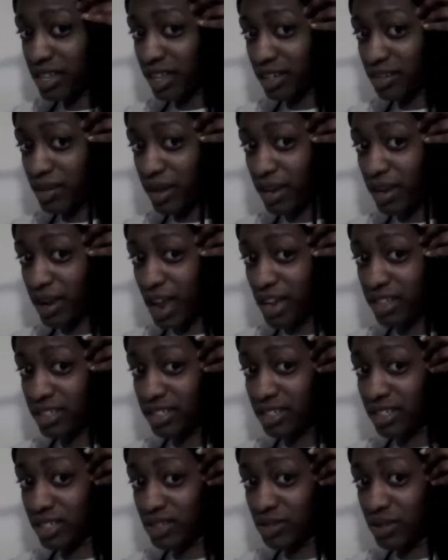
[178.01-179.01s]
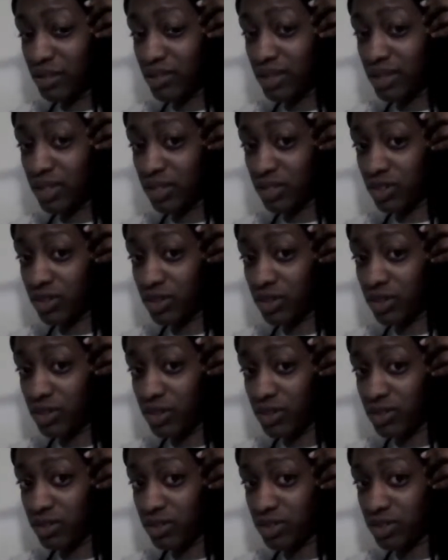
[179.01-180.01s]
because my hair actually does shrink because the
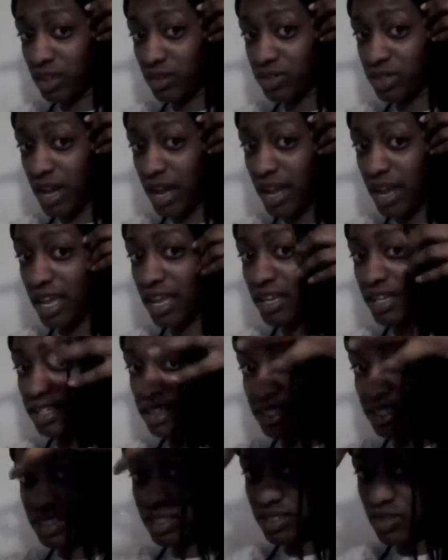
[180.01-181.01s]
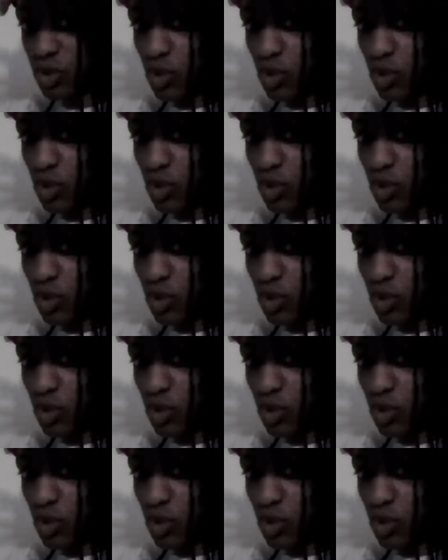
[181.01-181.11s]
curls are so tight. It just